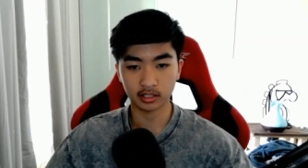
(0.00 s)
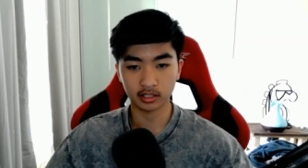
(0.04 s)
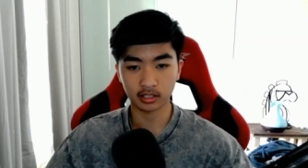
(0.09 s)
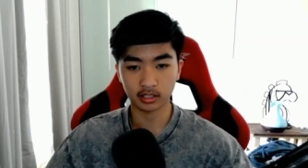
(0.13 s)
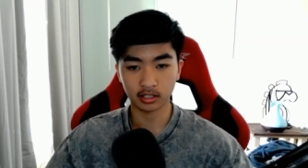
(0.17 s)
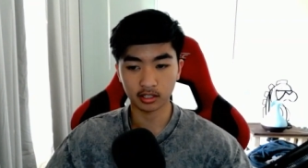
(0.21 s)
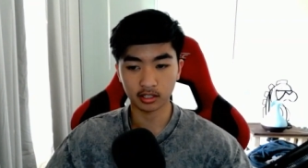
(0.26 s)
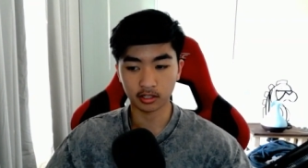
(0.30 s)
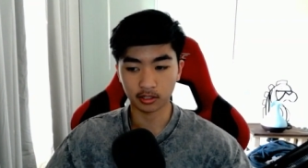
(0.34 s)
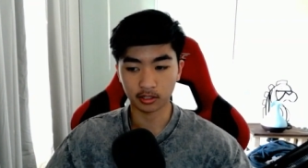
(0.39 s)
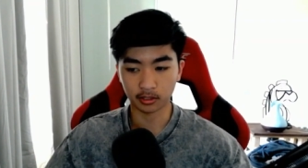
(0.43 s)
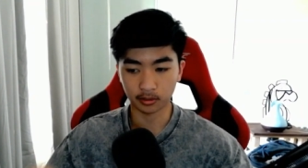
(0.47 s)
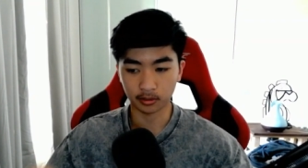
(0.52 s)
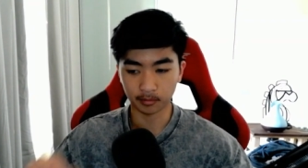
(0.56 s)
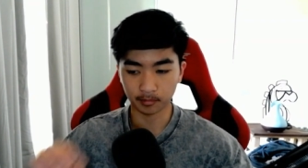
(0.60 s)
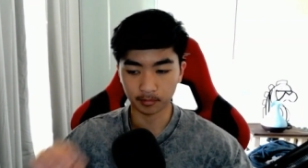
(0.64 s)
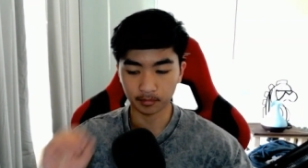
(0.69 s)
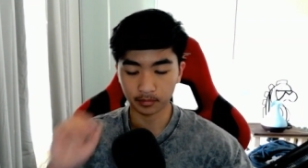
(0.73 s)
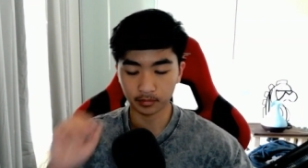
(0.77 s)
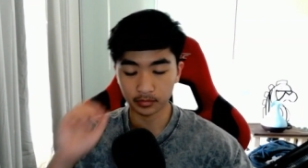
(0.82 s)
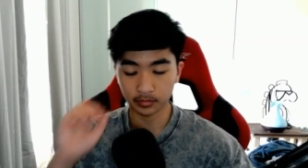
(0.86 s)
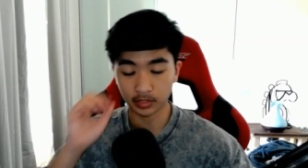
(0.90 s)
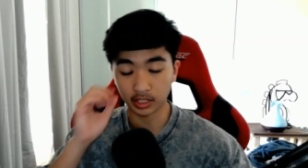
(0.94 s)
Um,
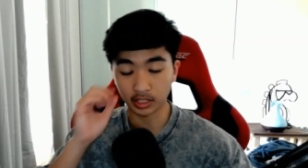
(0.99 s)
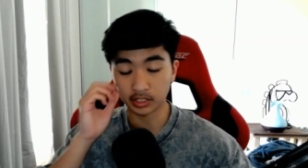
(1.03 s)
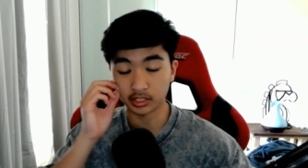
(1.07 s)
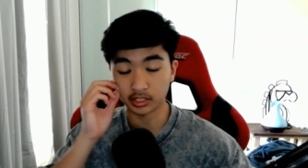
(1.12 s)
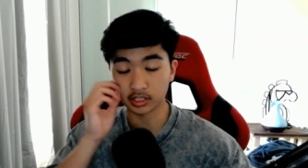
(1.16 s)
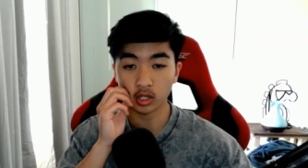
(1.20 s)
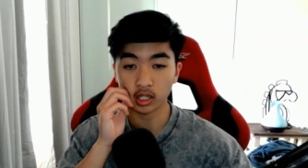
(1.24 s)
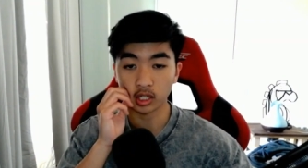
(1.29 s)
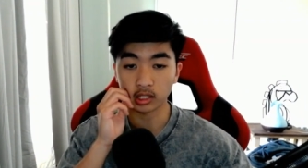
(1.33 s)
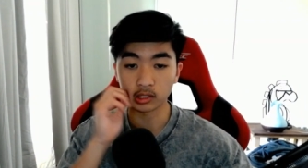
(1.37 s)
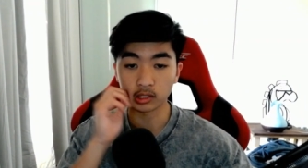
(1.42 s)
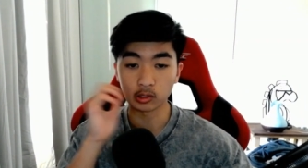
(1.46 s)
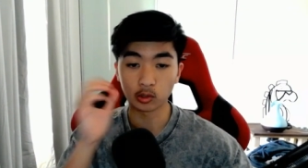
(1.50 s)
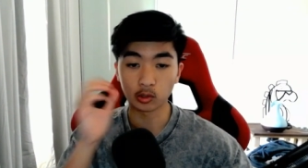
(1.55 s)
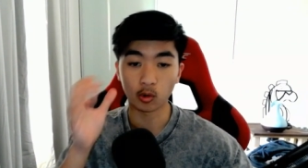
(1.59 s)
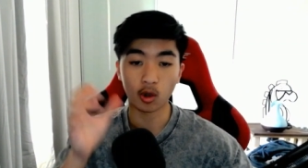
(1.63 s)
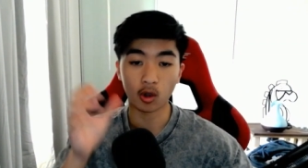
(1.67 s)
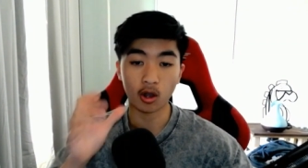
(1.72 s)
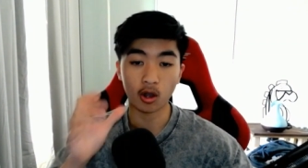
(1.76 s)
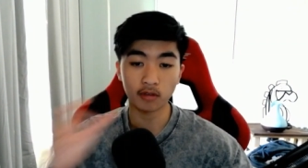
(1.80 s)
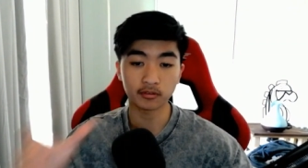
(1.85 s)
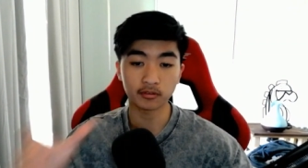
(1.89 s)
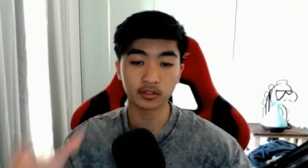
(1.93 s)
they did a little
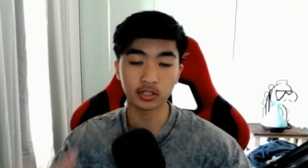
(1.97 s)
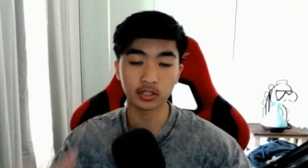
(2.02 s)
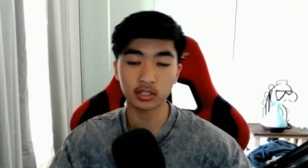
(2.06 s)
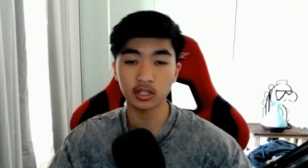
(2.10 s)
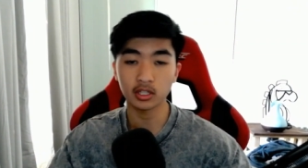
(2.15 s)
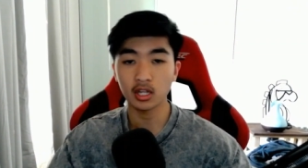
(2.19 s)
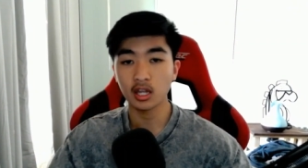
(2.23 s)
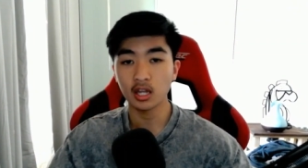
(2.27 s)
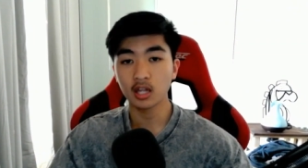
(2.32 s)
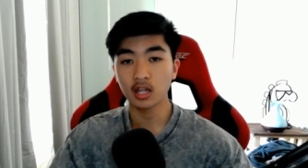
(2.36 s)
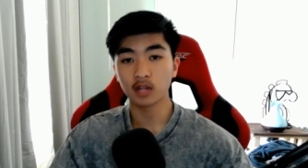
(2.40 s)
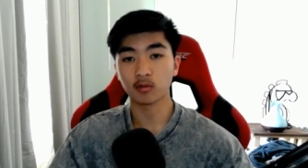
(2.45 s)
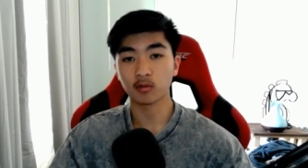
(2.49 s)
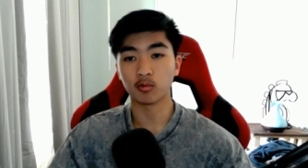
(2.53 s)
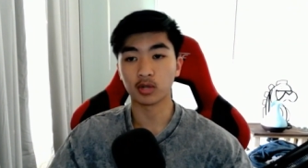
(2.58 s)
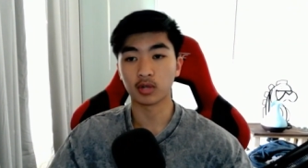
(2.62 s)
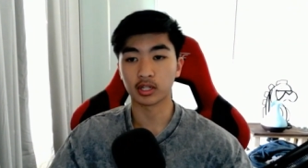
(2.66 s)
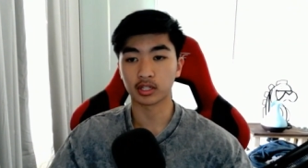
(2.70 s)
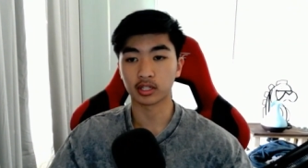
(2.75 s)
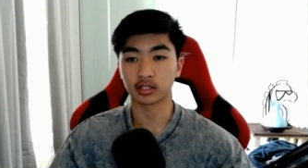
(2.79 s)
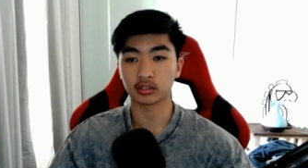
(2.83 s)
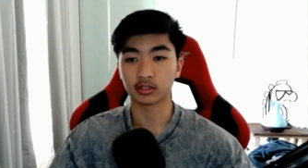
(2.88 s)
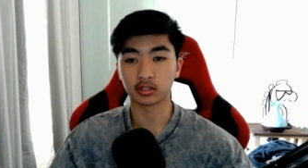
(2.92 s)
offer
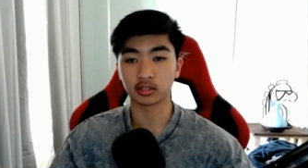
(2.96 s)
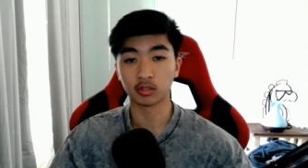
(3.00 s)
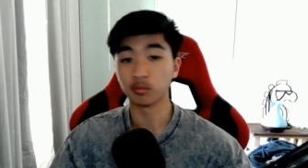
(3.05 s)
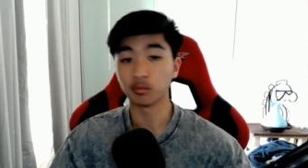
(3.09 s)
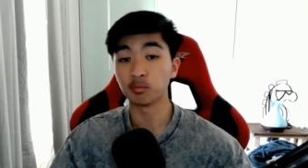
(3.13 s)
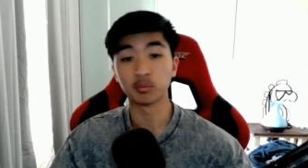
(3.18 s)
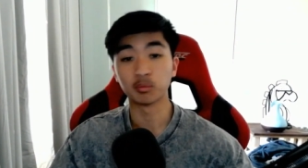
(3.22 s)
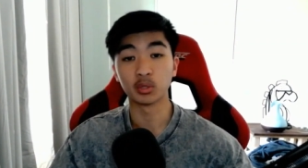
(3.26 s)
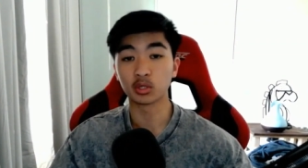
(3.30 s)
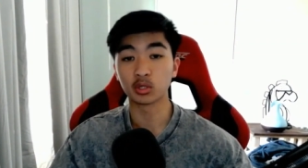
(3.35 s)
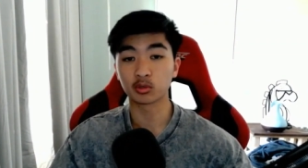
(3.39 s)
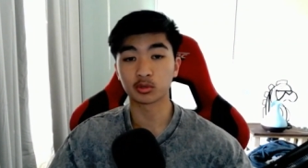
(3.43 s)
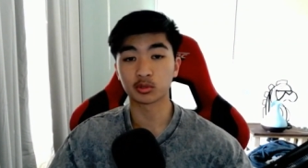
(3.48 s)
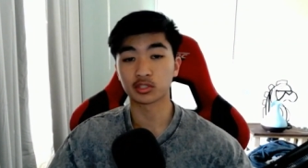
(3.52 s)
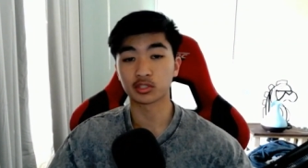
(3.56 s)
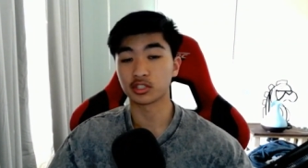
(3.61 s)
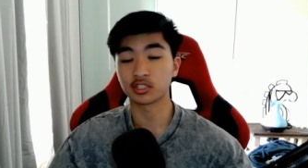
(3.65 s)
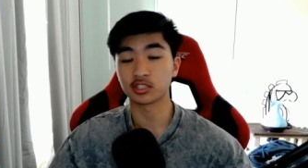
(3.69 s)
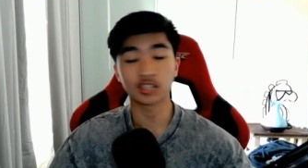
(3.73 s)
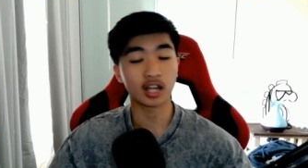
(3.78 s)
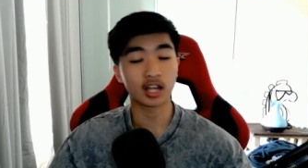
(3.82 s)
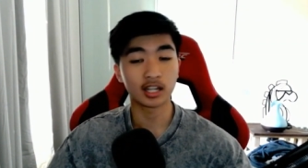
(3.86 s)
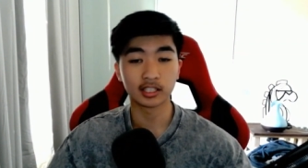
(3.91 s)
where the book was
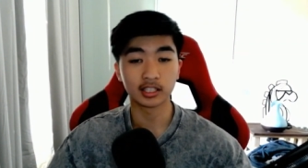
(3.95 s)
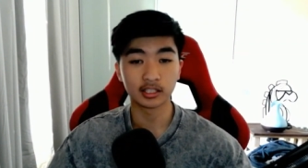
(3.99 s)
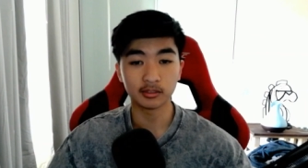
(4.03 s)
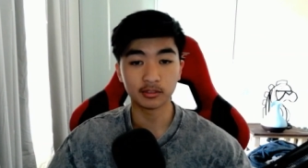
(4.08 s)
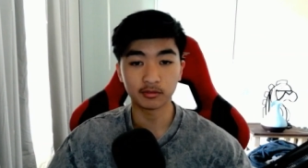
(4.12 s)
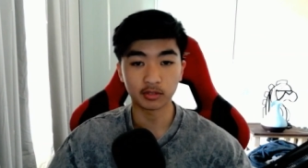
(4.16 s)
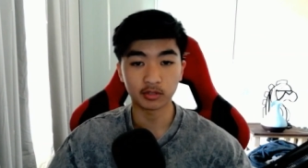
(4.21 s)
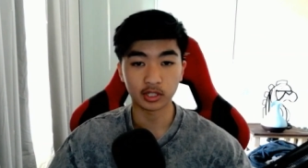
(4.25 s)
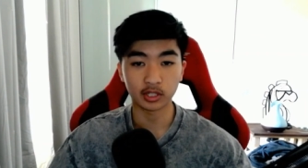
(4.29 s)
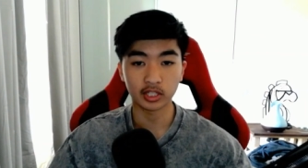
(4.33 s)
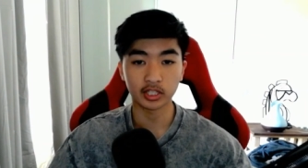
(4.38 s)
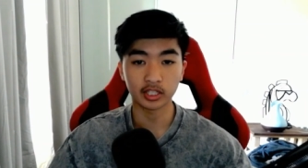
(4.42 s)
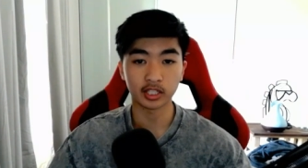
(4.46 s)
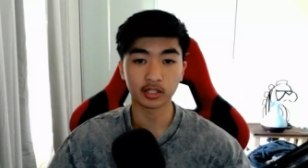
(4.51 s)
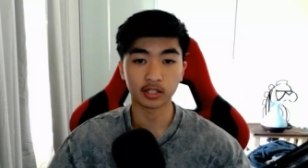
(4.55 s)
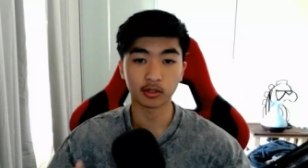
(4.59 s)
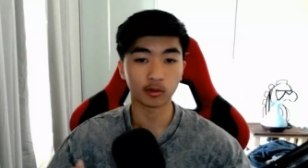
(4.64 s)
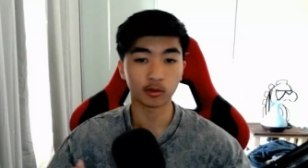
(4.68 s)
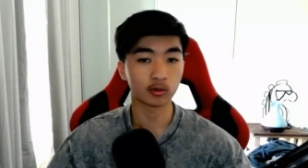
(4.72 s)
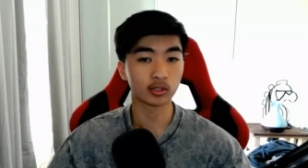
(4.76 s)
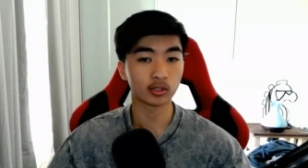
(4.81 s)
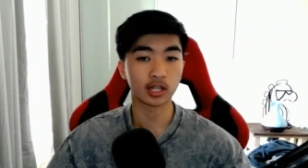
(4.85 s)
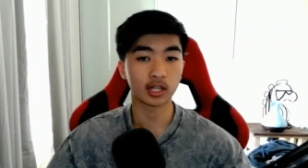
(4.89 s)
entirely free and
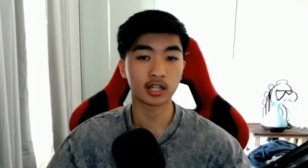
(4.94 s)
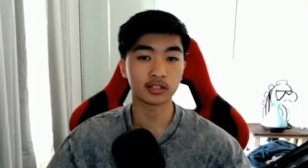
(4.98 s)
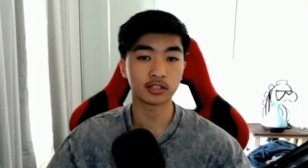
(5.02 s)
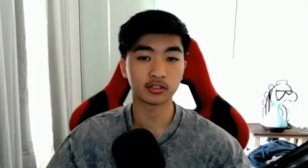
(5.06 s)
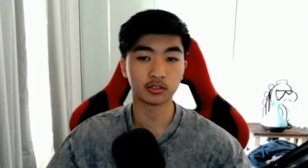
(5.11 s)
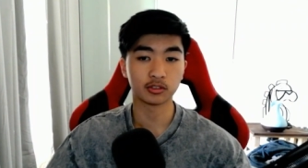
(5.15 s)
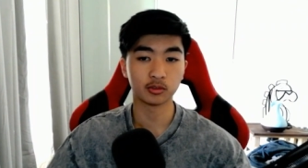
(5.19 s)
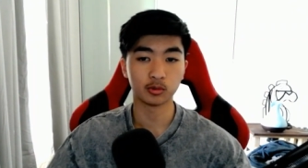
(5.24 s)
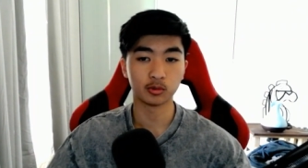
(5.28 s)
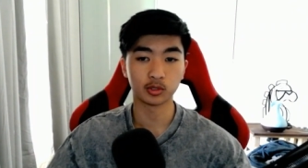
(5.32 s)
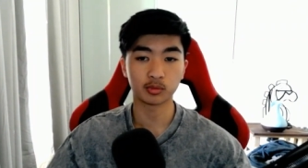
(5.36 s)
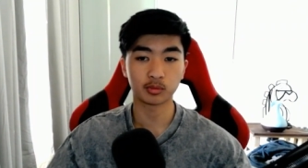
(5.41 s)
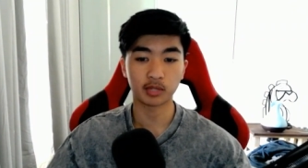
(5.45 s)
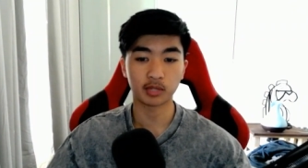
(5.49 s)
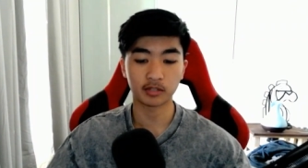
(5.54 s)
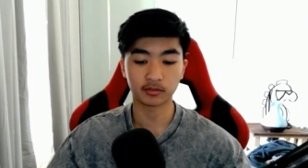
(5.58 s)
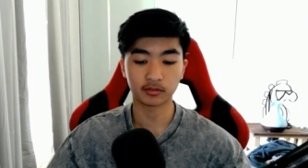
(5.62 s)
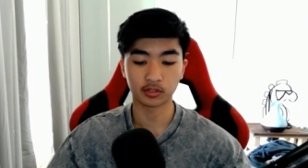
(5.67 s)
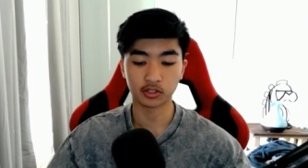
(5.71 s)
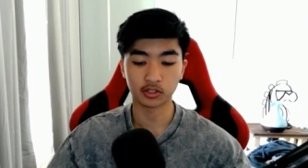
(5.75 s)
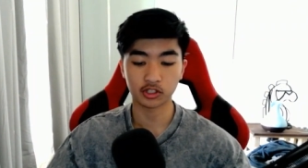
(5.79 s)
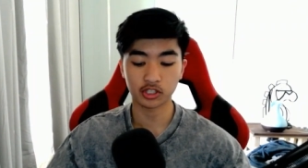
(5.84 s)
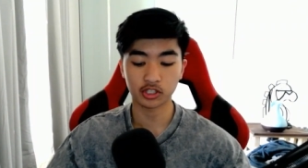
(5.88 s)
all I had to do was pay for the
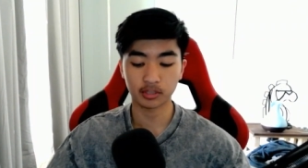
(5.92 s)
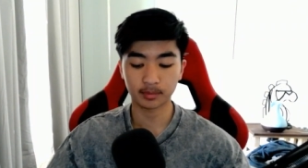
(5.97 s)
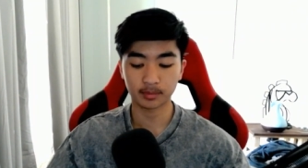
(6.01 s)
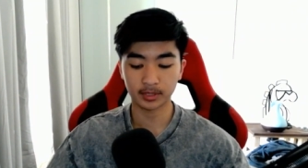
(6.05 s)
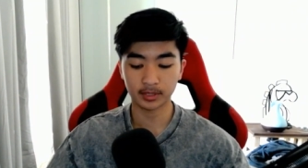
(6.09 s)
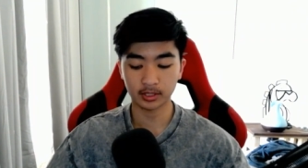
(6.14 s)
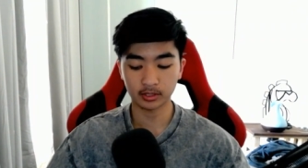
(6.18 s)
shipping.